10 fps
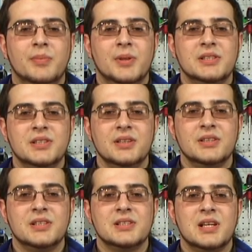asked
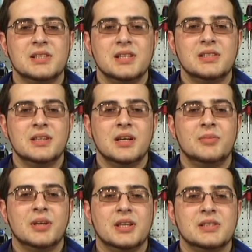us to talk
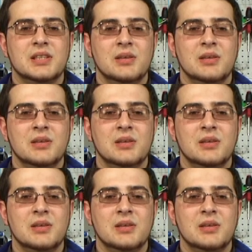about chip